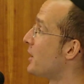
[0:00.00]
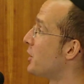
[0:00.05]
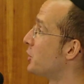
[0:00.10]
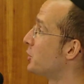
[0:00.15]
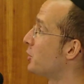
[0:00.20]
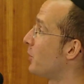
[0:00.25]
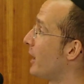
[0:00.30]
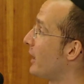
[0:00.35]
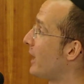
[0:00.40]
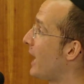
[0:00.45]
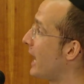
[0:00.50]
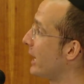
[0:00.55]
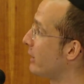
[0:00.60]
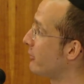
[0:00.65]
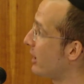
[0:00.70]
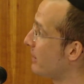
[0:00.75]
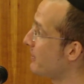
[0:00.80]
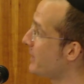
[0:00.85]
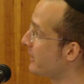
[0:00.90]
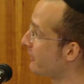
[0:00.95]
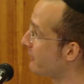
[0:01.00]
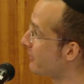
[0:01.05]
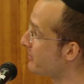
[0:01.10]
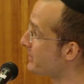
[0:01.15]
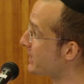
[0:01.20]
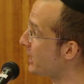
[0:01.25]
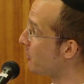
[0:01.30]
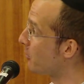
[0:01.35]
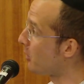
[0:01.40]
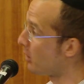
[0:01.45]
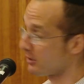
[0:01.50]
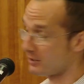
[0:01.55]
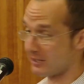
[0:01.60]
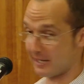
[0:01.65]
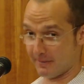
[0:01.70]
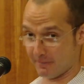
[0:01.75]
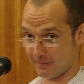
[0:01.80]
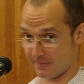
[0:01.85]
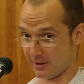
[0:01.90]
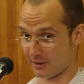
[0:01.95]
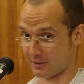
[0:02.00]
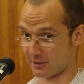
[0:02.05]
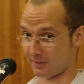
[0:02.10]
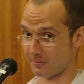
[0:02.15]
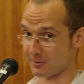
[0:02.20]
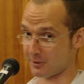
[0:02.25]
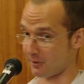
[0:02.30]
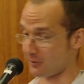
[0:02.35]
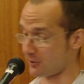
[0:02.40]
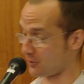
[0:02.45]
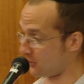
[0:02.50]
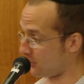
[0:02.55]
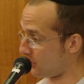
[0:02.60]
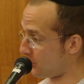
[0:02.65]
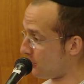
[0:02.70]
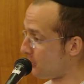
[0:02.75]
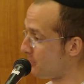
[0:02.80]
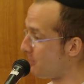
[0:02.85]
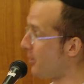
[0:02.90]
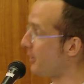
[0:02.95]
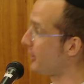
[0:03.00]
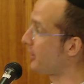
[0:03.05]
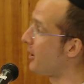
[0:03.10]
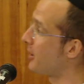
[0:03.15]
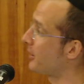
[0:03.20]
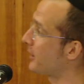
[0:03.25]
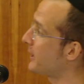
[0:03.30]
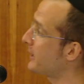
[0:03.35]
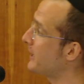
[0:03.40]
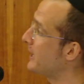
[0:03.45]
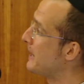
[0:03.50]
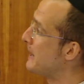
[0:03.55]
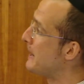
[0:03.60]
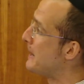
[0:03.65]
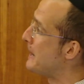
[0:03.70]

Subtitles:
So I highly recommend it from day one to implement some sort of third-party logging.